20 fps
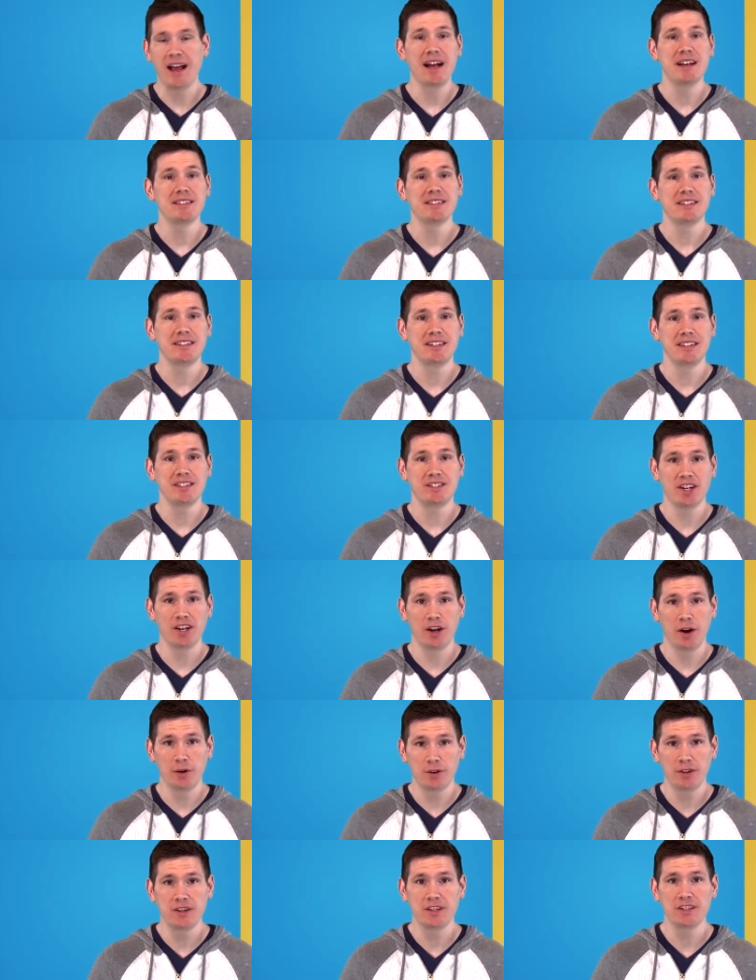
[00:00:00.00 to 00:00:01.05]
hesitant to
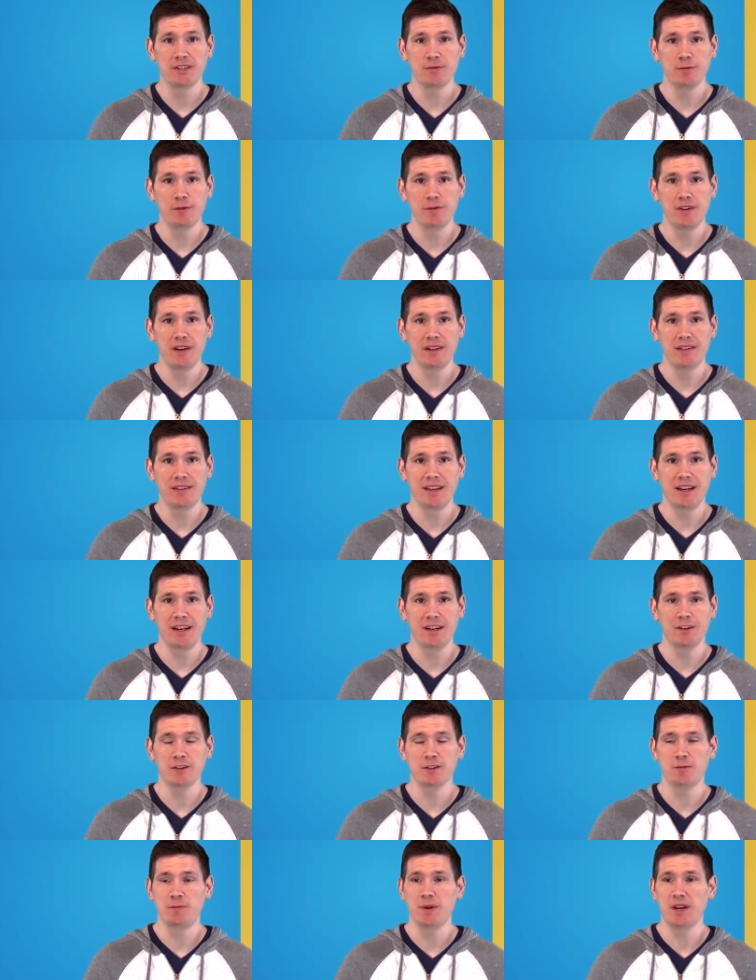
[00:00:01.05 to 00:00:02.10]
go to this movie in
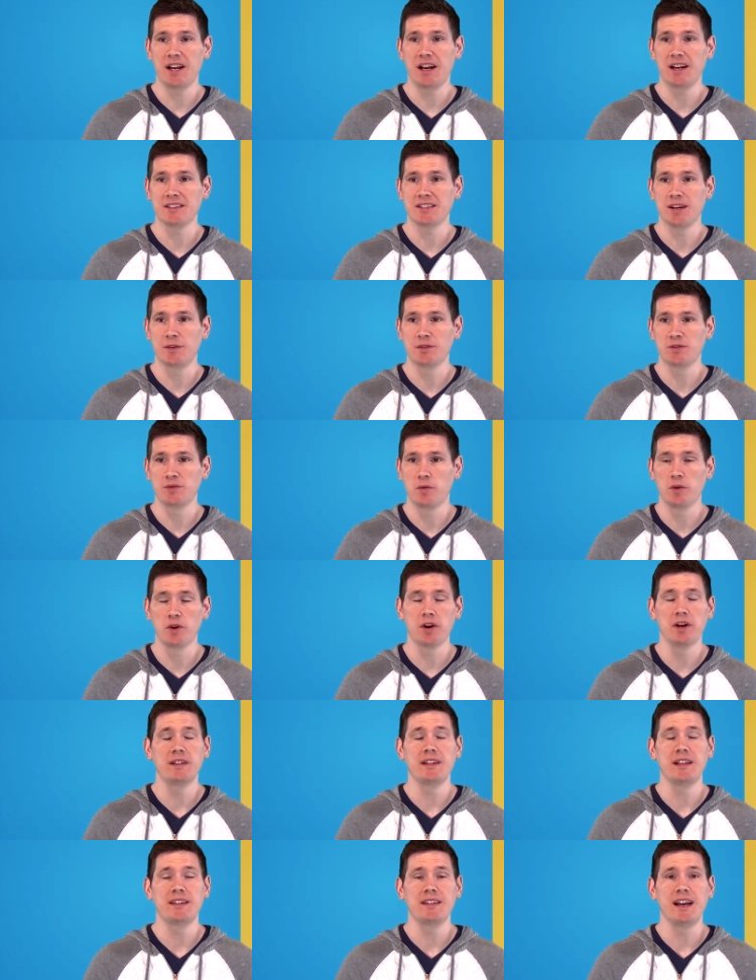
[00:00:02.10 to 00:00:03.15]
theaters because I was
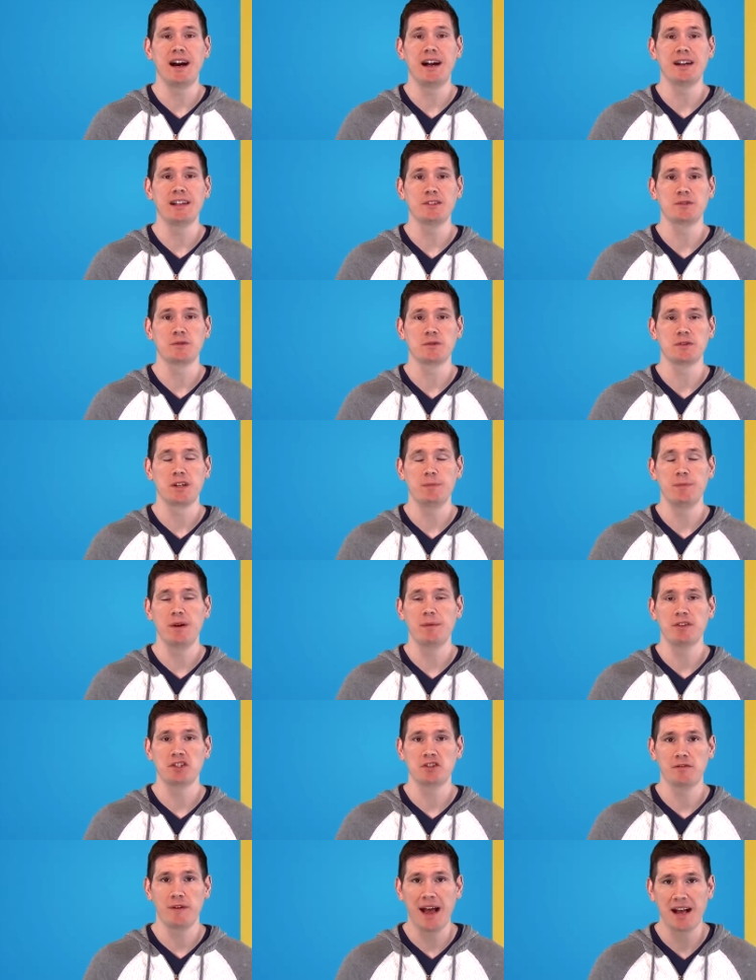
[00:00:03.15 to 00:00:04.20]
worried that the audience was going to be a
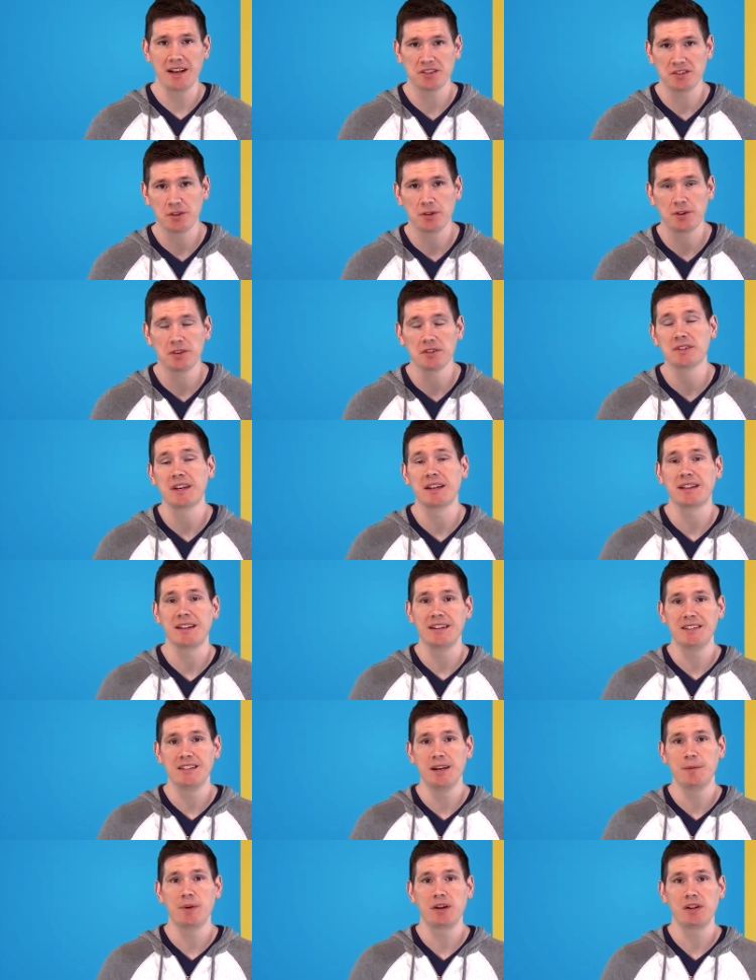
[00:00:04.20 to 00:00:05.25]
bunch of assholes like they
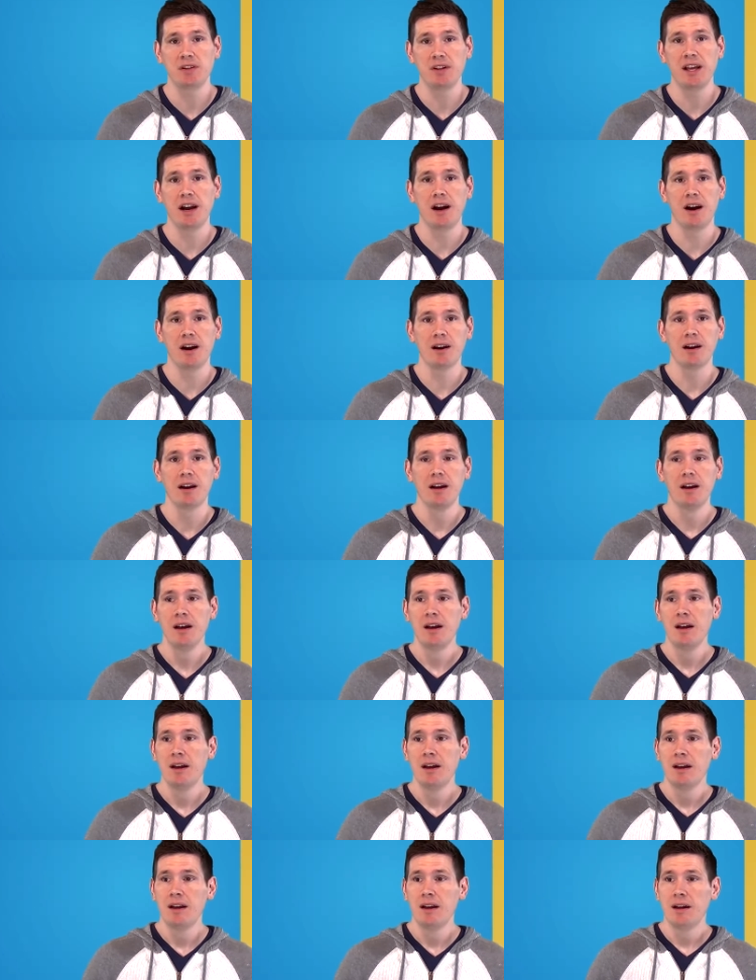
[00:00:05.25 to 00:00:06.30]
typically are.
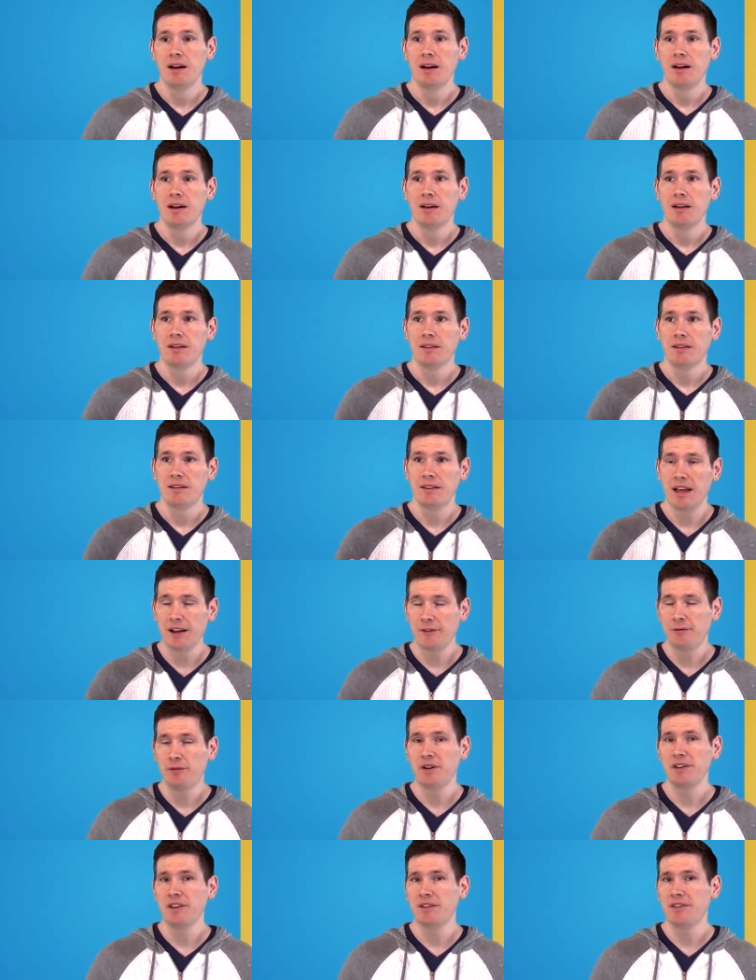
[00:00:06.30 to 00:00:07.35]

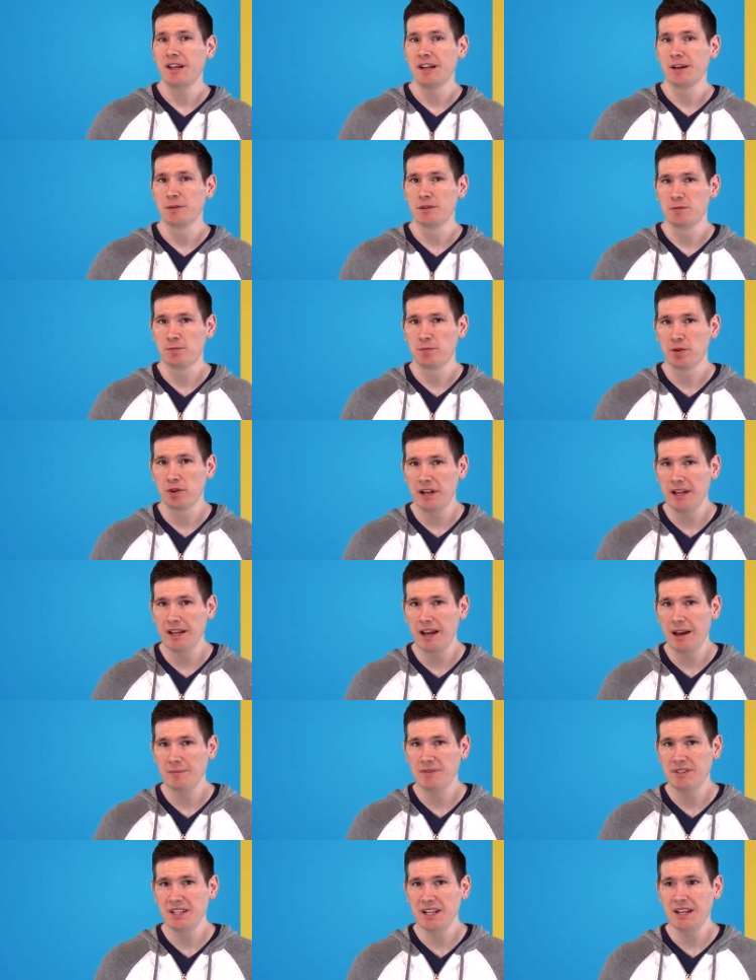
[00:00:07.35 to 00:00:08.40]
Thankfully, the theater was pretty
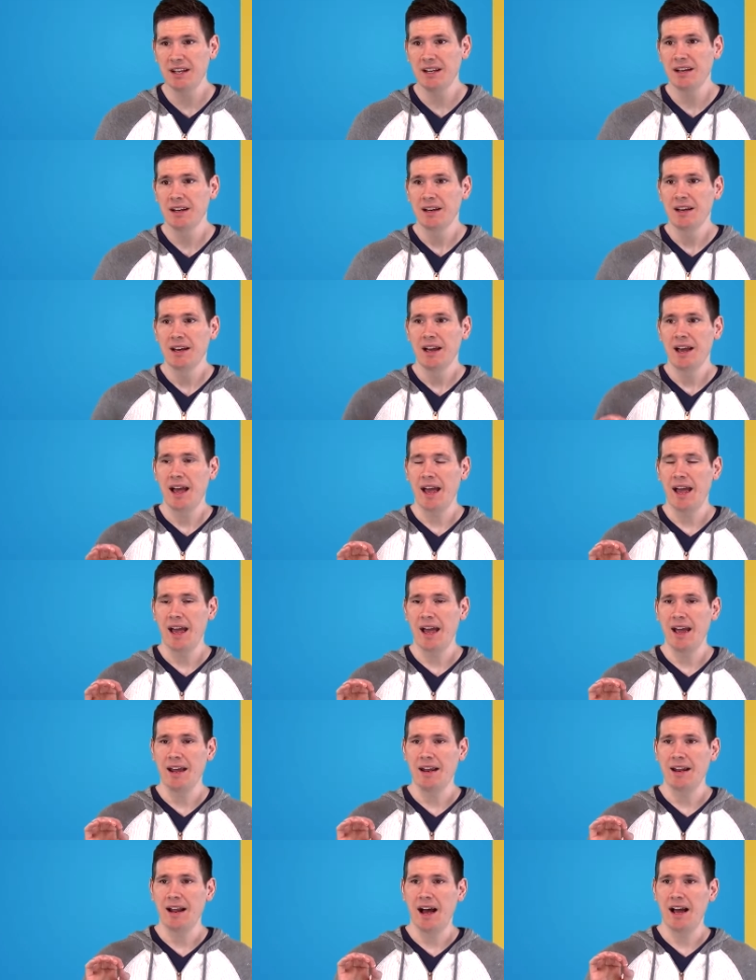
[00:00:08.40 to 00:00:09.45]
empty,
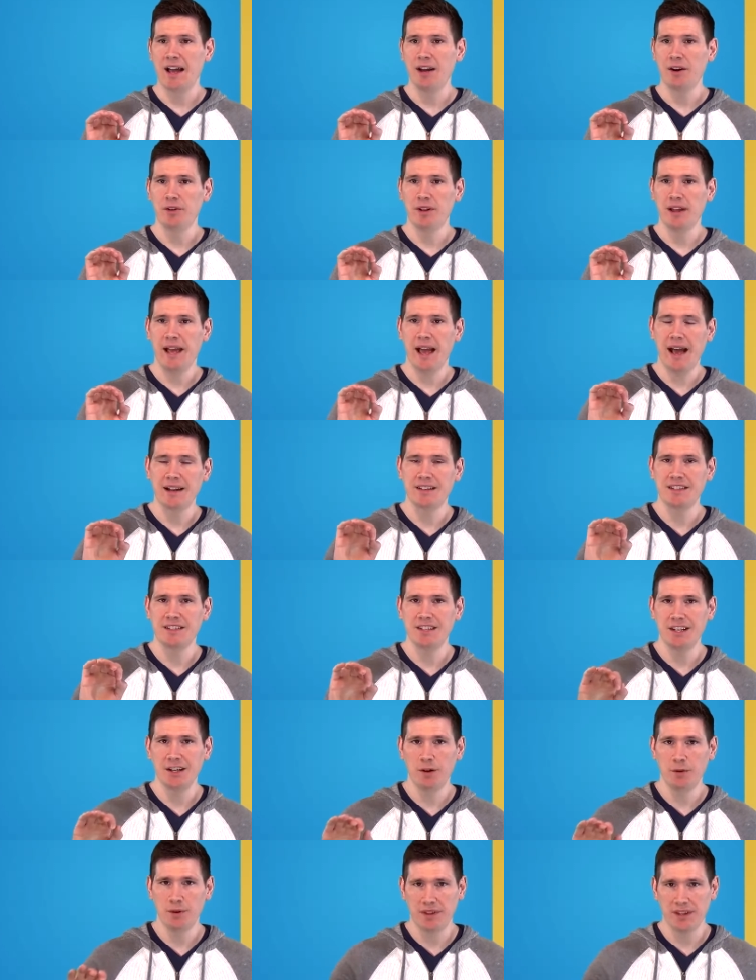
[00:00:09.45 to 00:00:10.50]
and I only had to
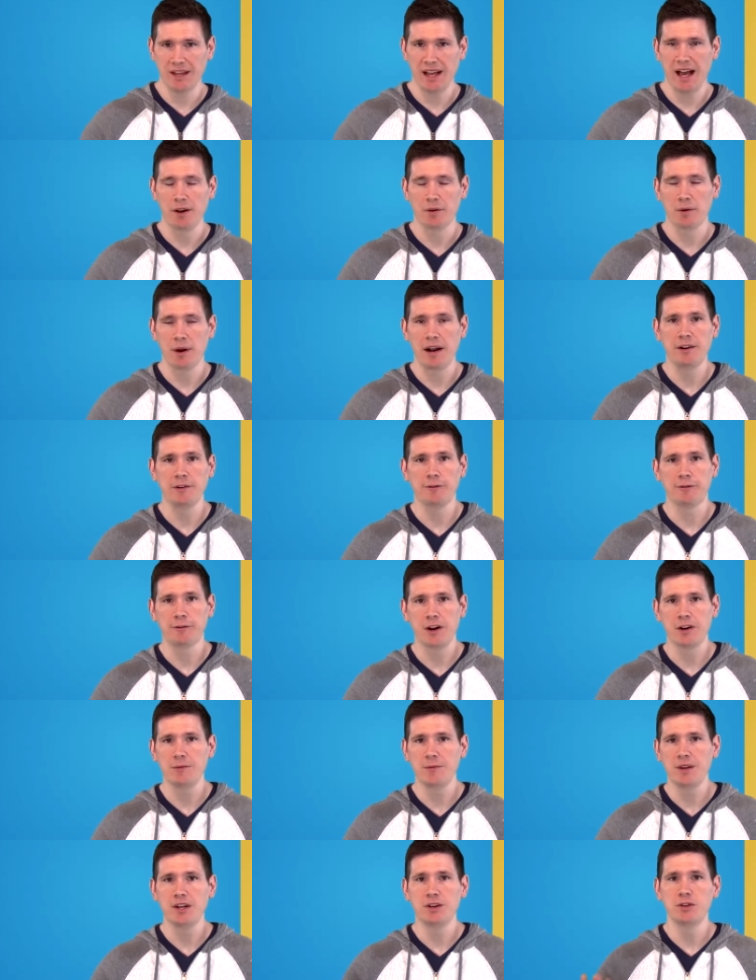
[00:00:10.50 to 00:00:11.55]
deal with the guy right in
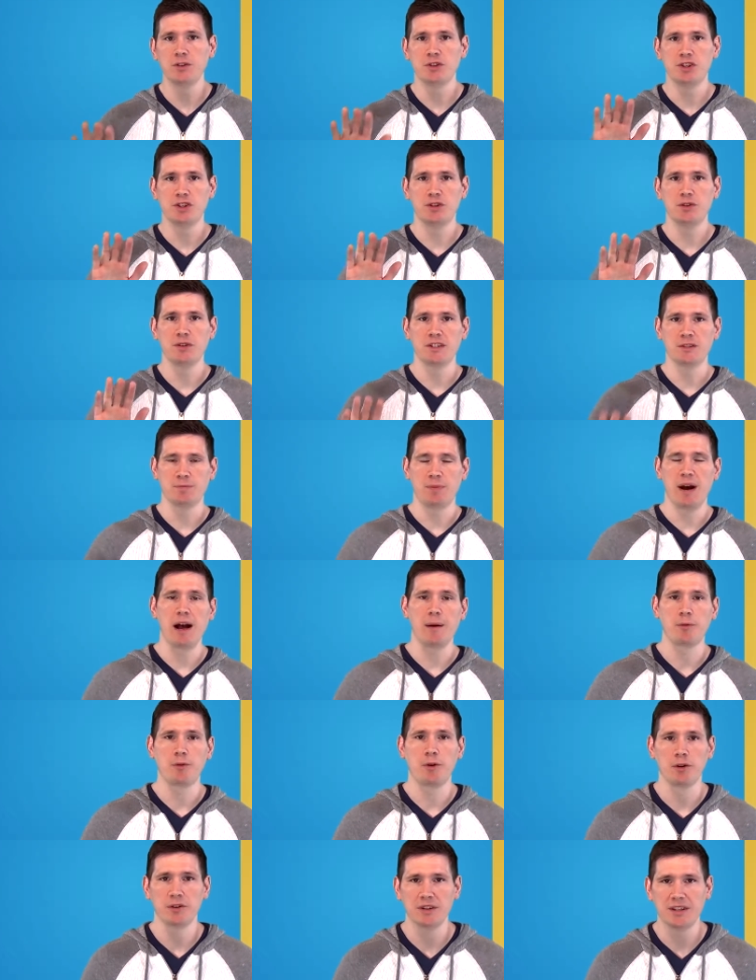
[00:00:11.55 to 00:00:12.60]
front of me who chewed his
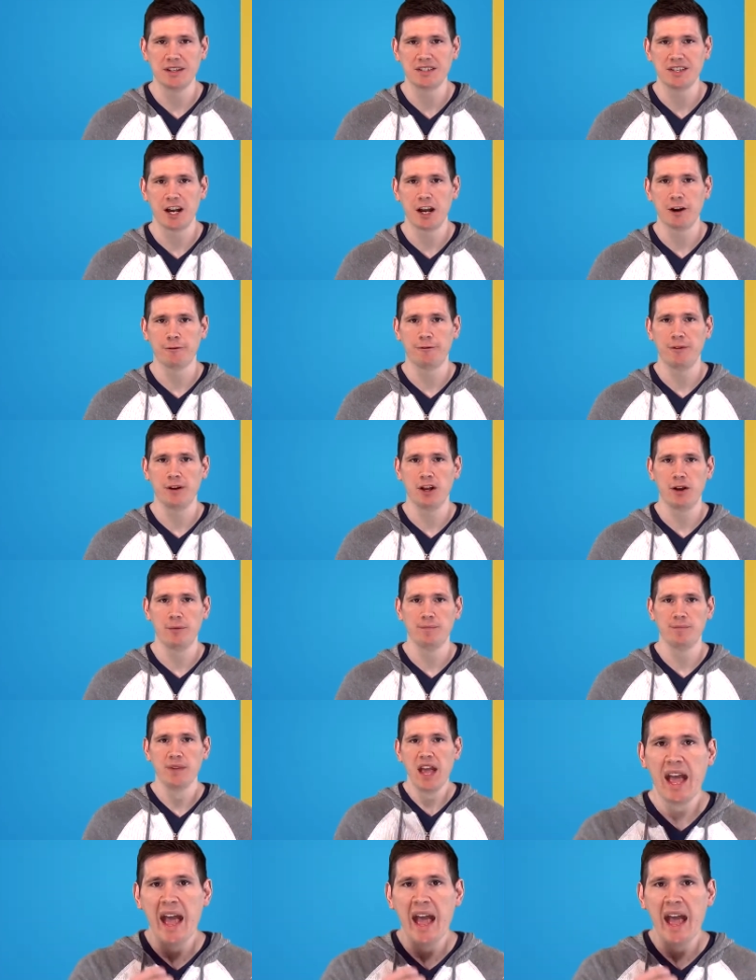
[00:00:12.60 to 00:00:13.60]
popcorn the entire film.